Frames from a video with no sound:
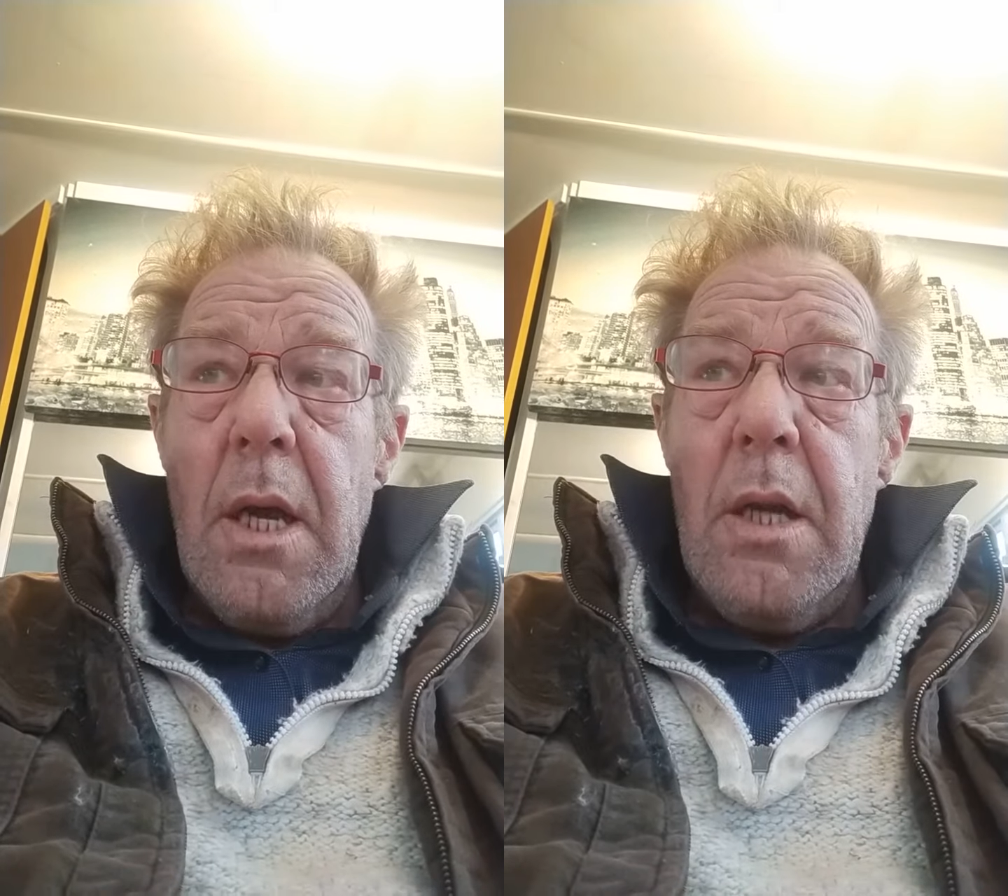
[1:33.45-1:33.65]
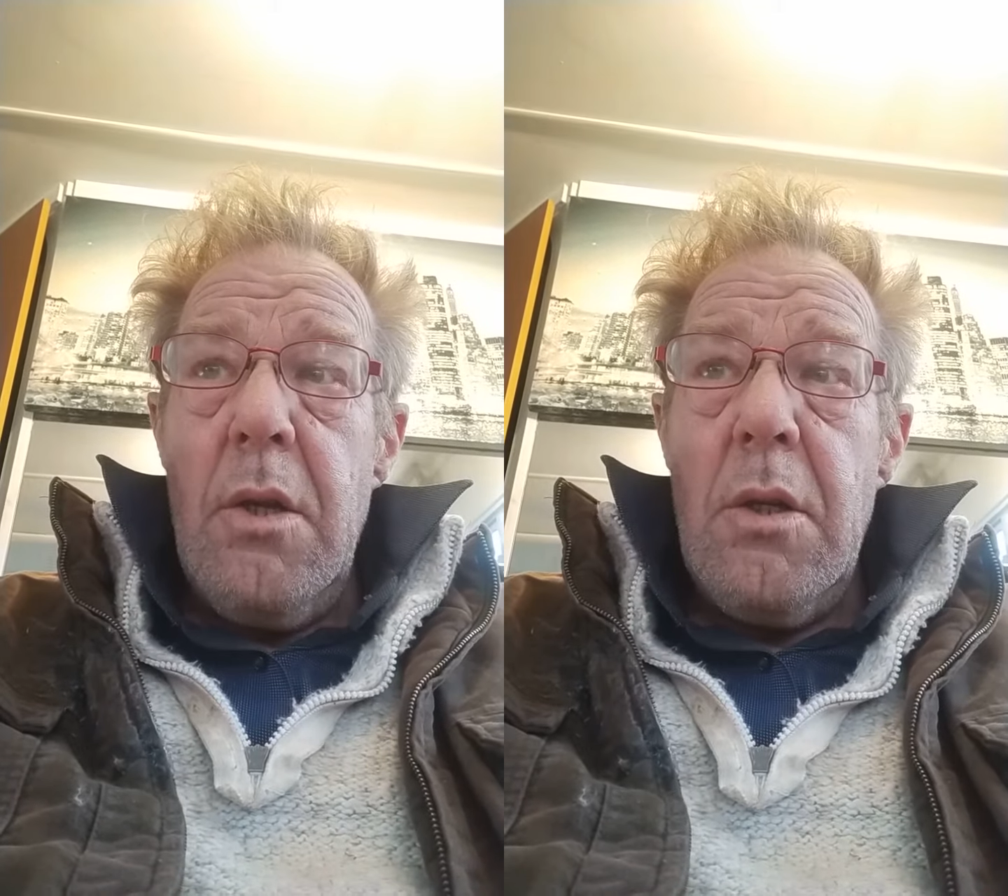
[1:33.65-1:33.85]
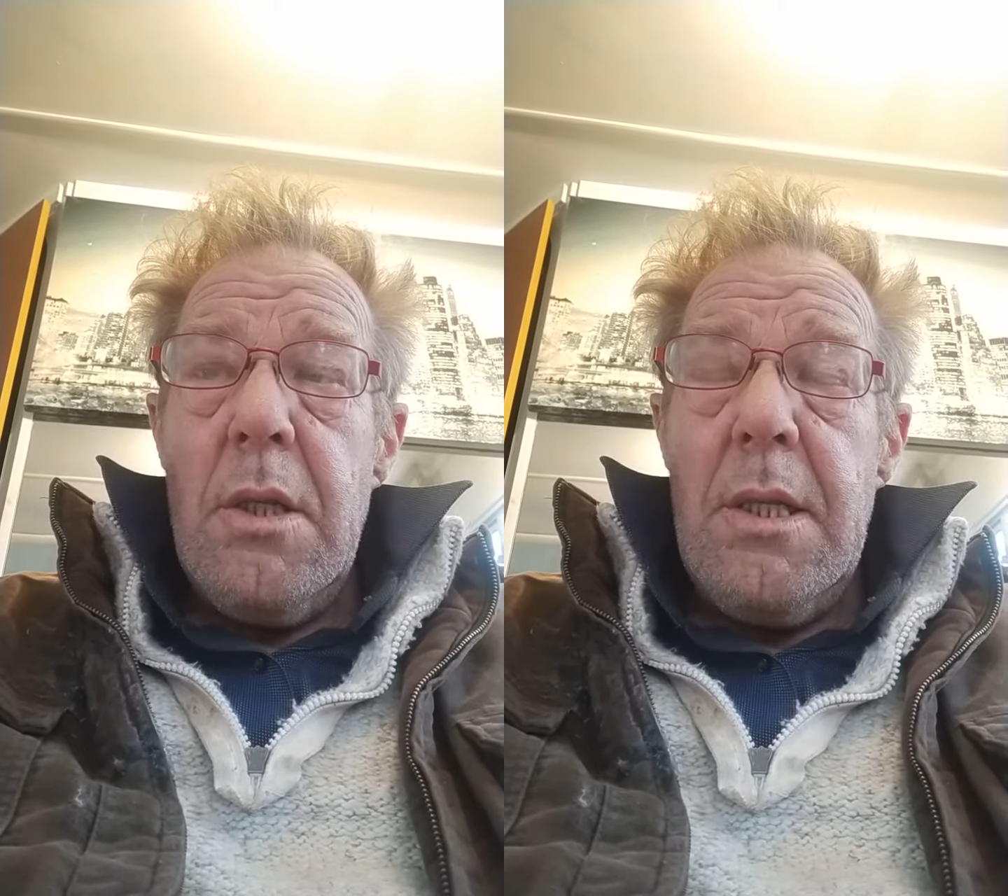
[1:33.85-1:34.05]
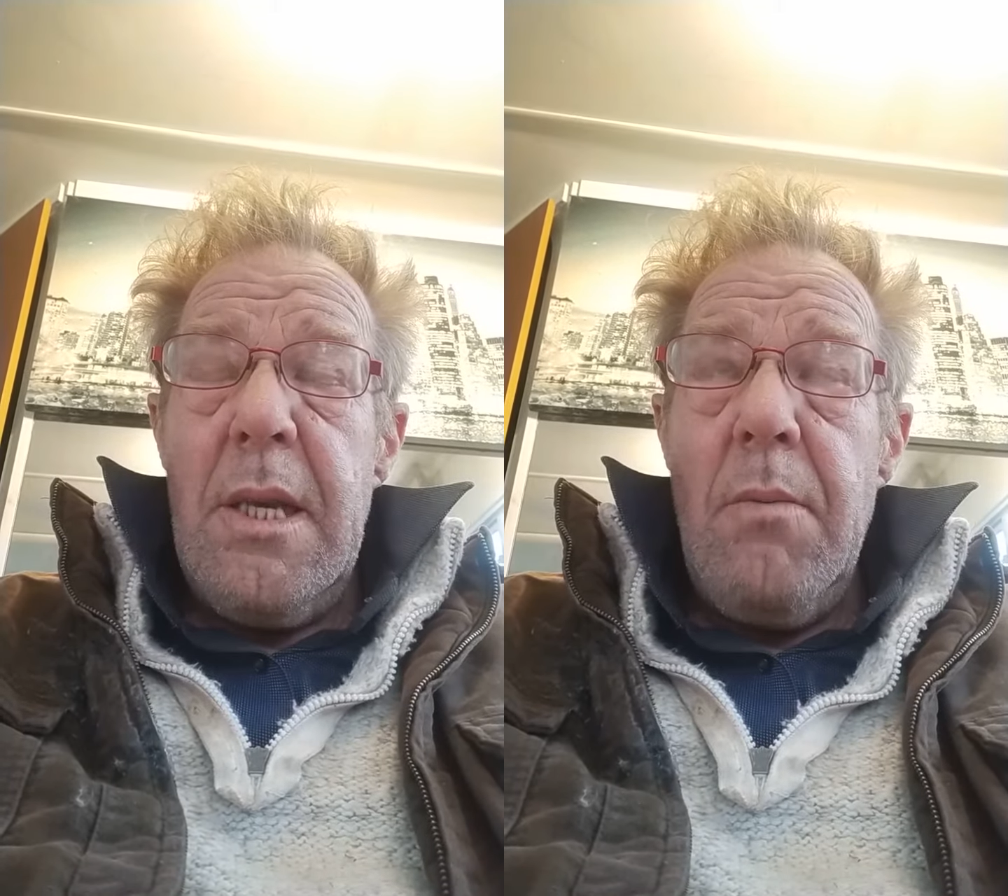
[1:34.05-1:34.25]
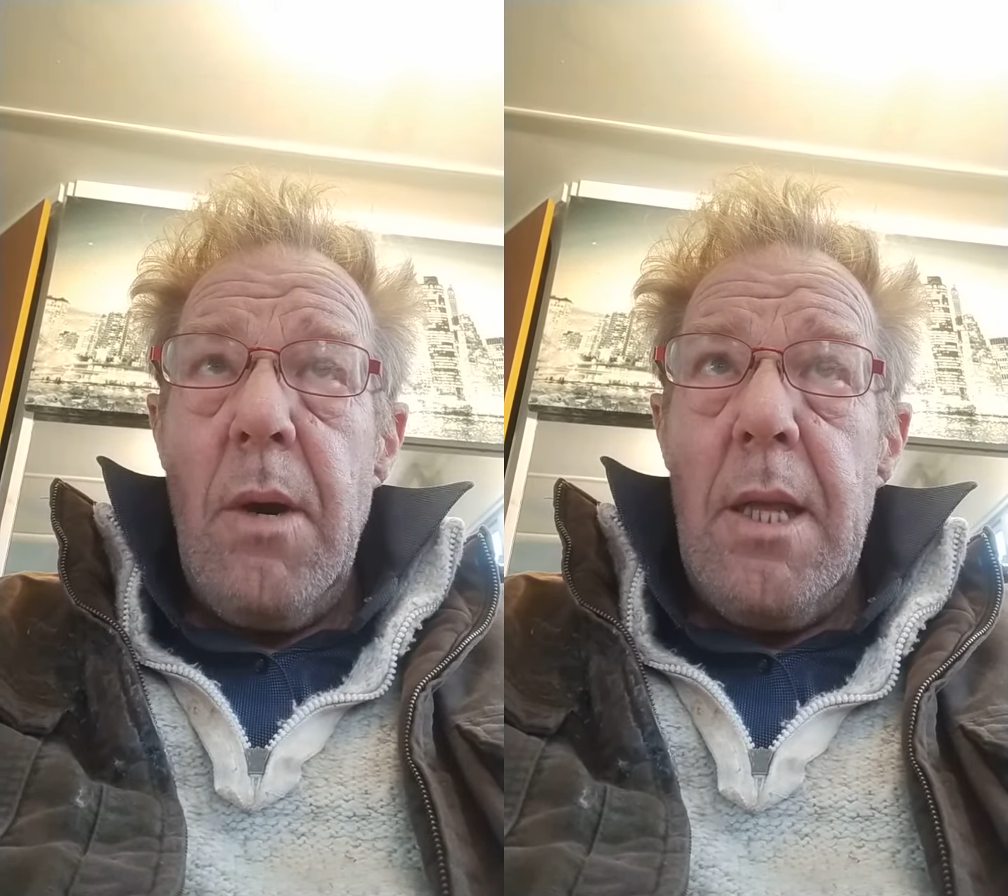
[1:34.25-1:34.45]
and you can
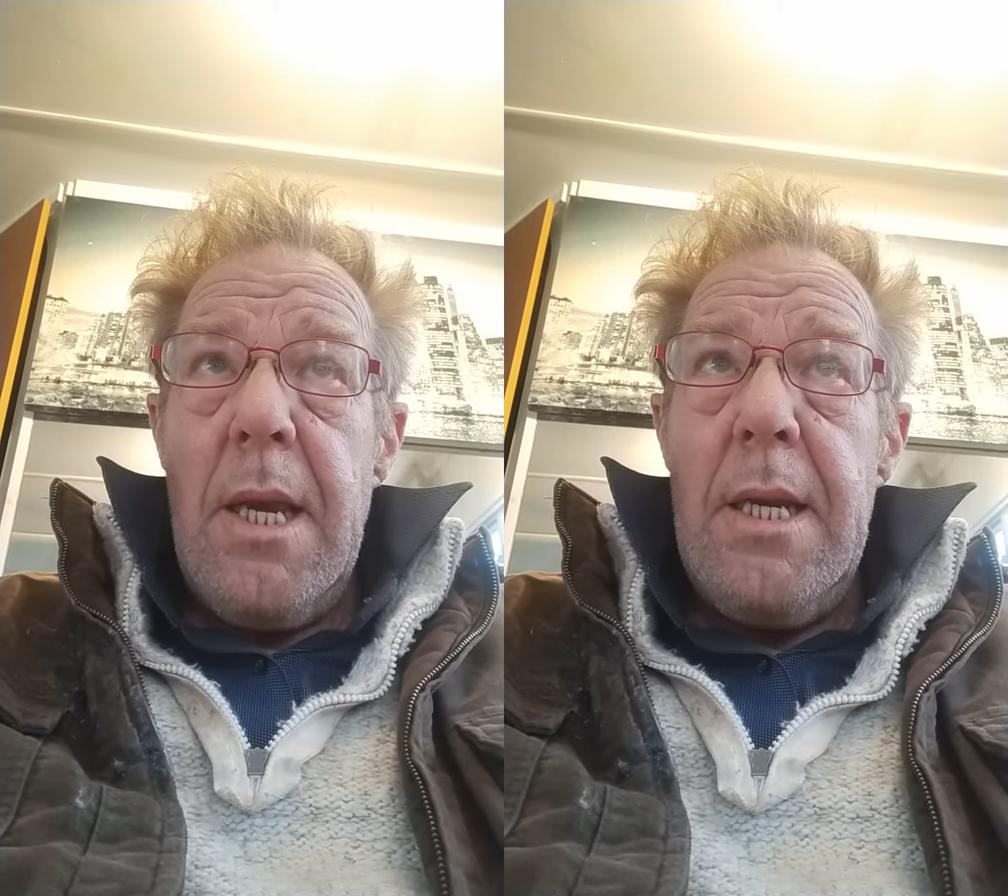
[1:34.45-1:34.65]
see why they